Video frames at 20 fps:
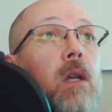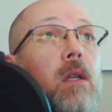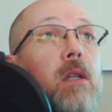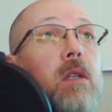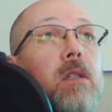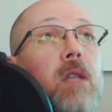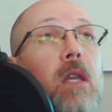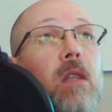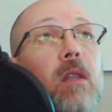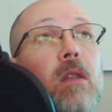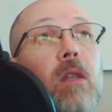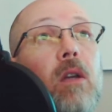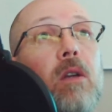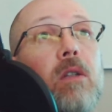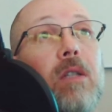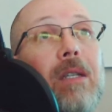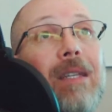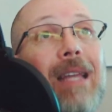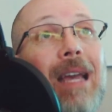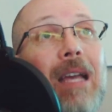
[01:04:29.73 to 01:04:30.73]
To say that there
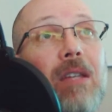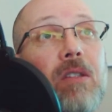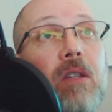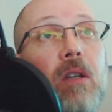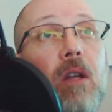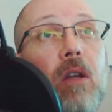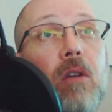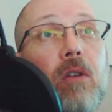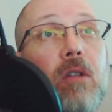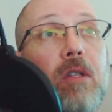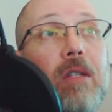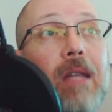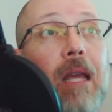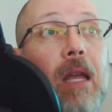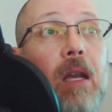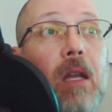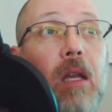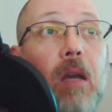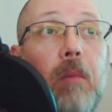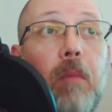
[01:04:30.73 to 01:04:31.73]
is a tacit
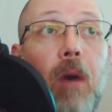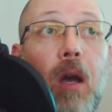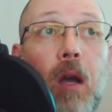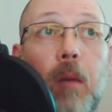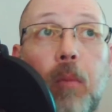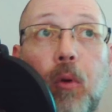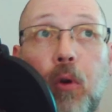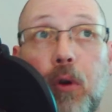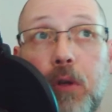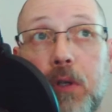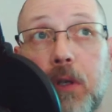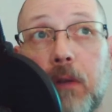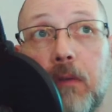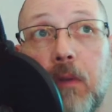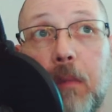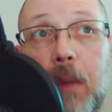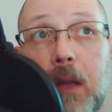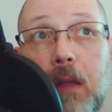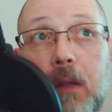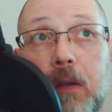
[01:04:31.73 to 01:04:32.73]
understanding among a portion of
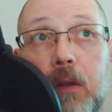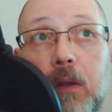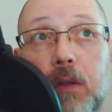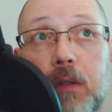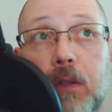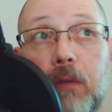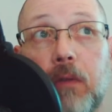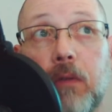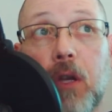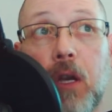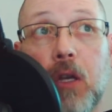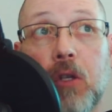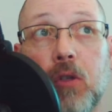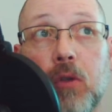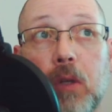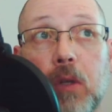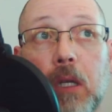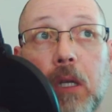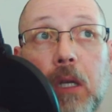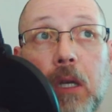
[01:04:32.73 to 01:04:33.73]
the male adults of the
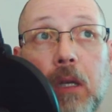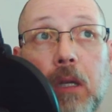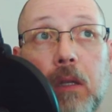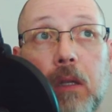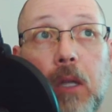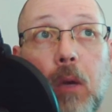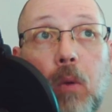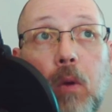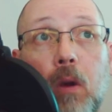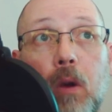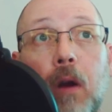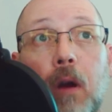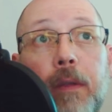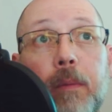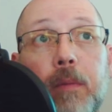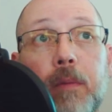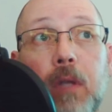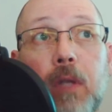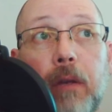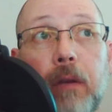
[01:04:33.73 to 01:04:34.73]
country that they will call
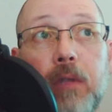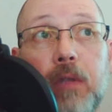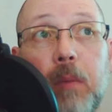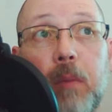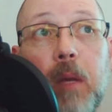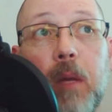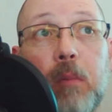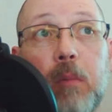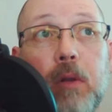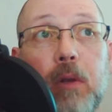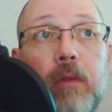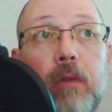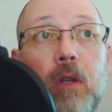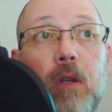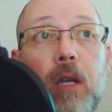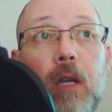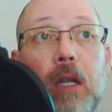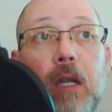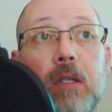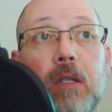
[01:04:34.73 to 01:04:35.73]
themselves the people of the
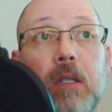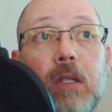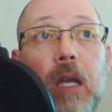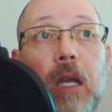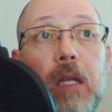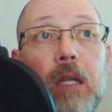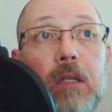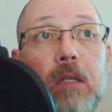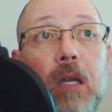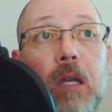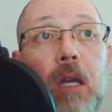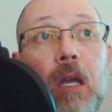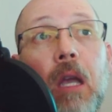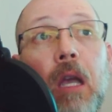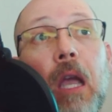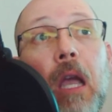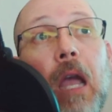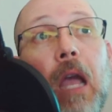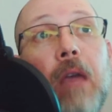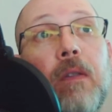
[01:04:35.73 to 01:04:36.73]
United States,
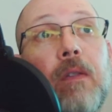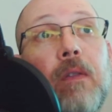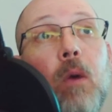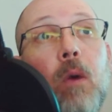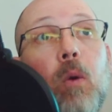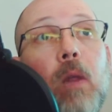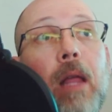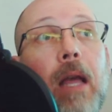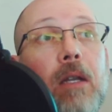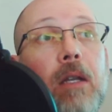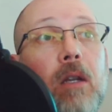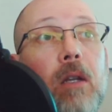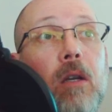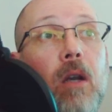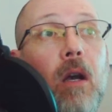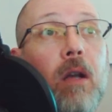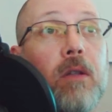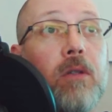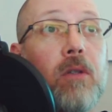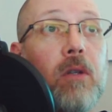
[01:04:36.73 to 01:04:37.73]
and that they will act in
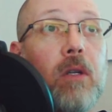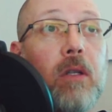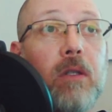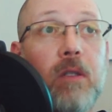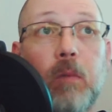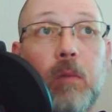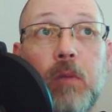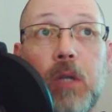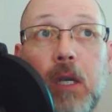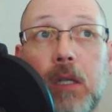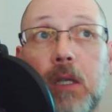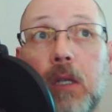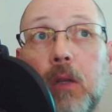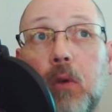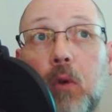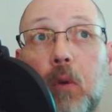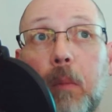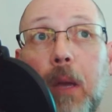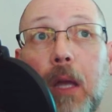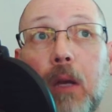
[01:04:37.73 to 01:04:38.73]
concert in subjecting
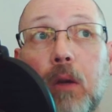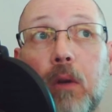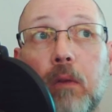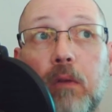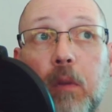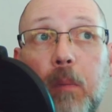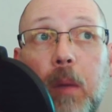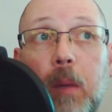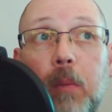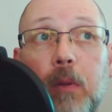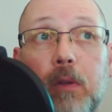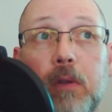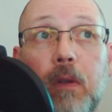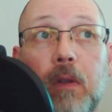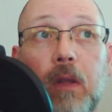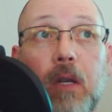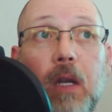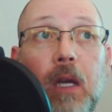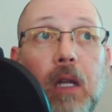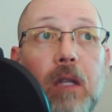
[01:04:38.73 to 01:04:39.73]
the remainder of the people to
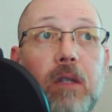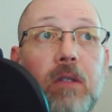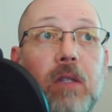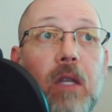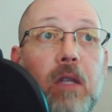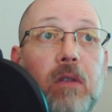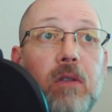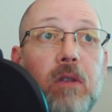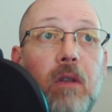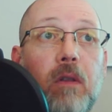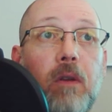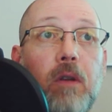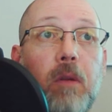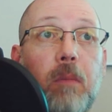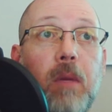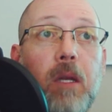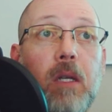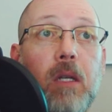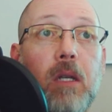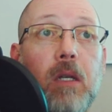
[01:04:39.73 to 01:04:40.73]
the United States to their
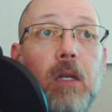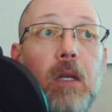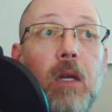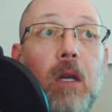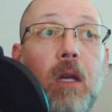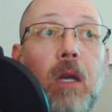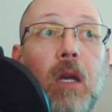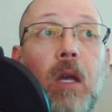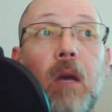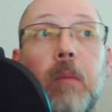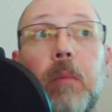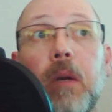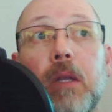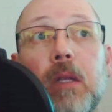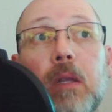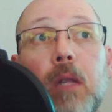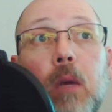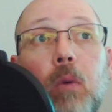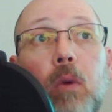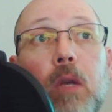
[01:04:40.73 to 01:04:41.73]
dominion, but
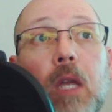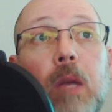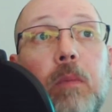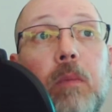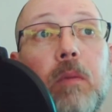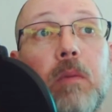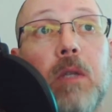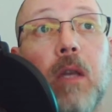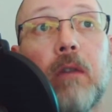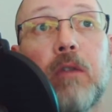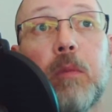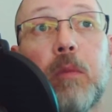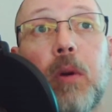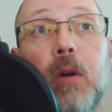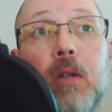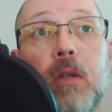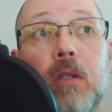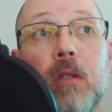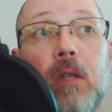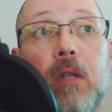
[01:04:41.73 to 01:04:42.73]
that they will keep themselves
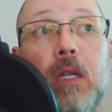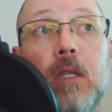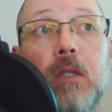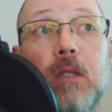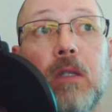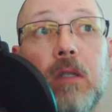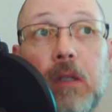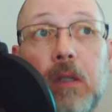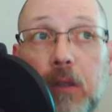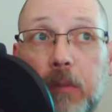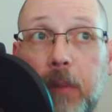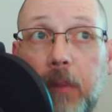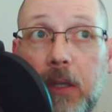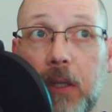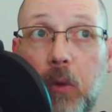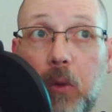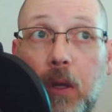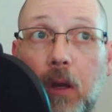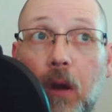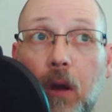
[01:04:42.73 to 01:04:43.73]
personally concealed by
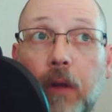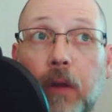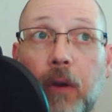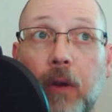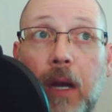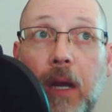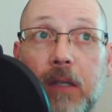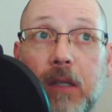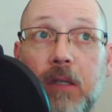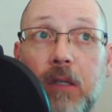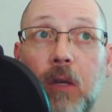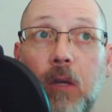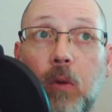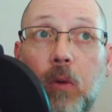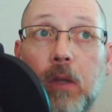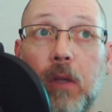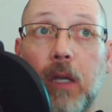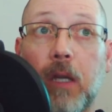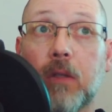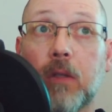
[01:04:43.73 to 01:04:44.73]
doing all their acts
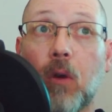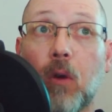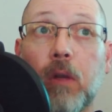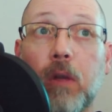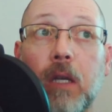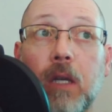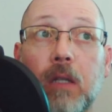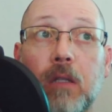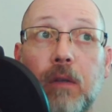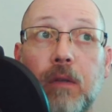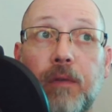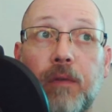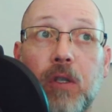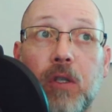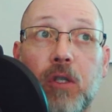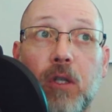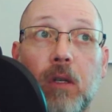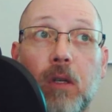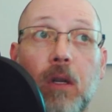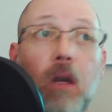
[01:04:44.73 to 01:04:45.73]
secretly, is wholly
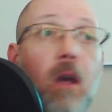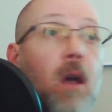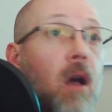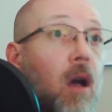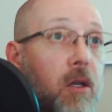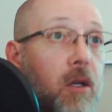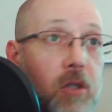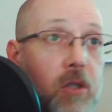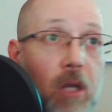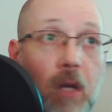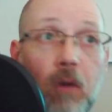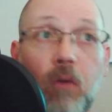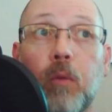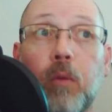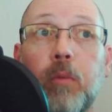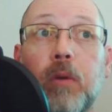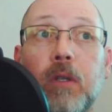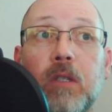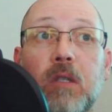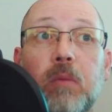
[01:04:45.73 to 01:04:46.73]
insufficient on general
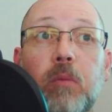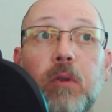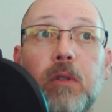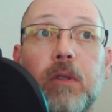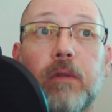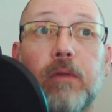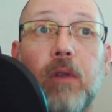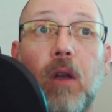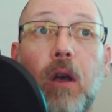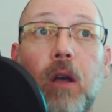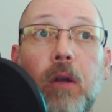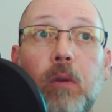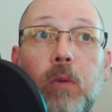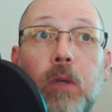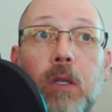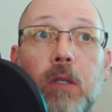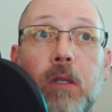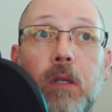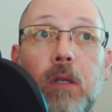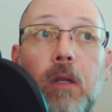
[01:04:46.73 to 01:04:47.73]
principles of law and
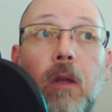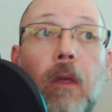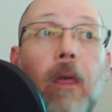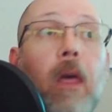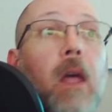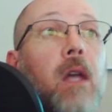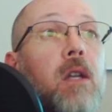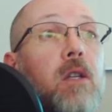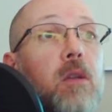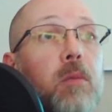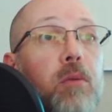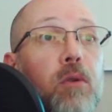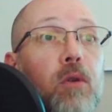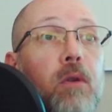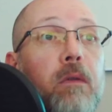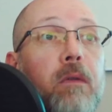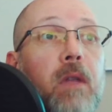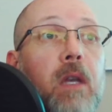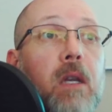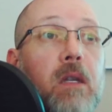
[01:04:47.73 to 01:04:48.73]
reason to
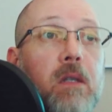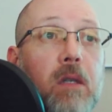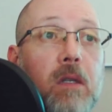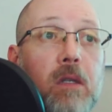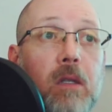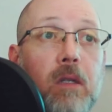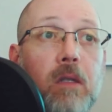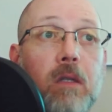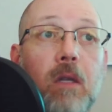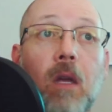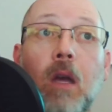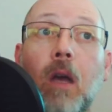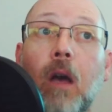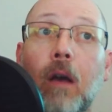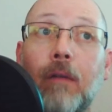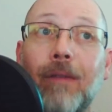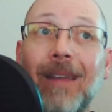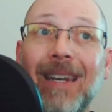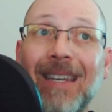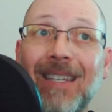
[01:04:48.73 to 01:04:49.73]
prove the existence
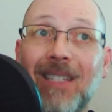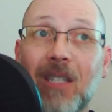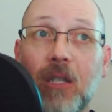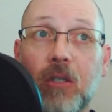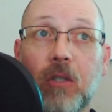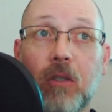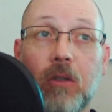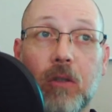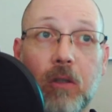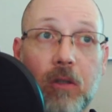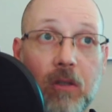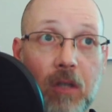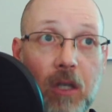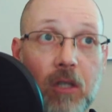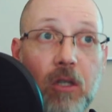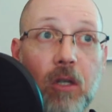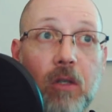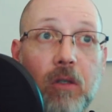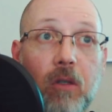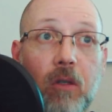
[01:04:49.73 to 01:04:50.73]
of any such
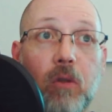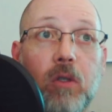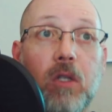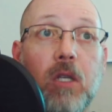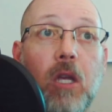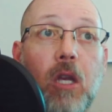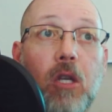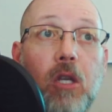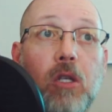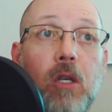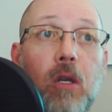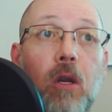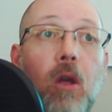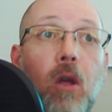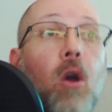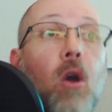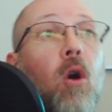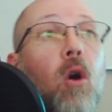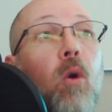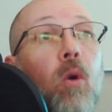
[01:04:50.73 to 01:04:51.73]
association
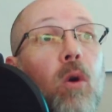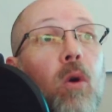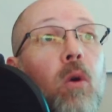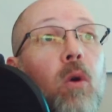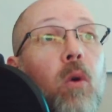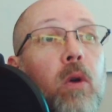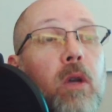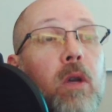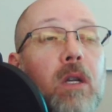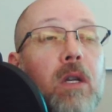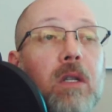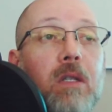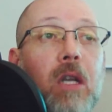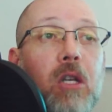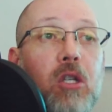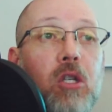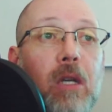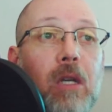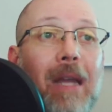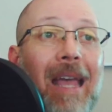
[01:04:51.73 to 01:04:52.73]
or
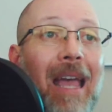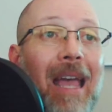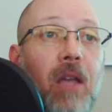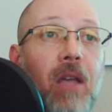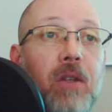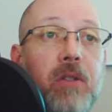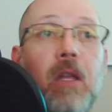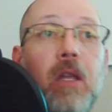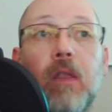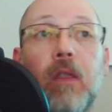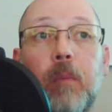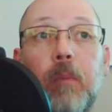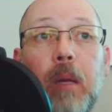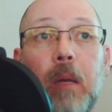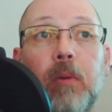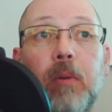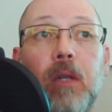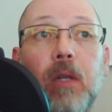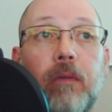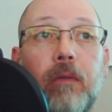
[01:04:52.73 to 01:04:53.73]
organization as the
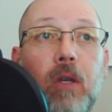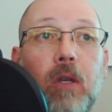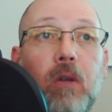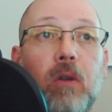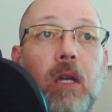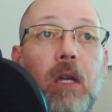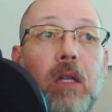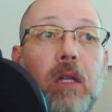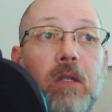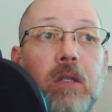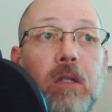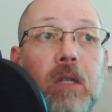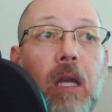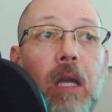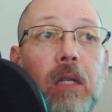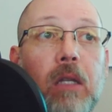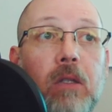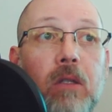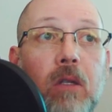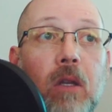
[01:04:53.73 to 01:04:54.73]
people of the United
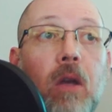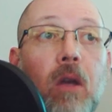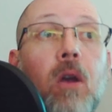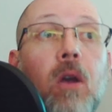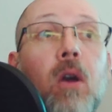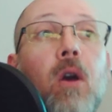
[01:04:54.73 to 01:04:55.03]
States,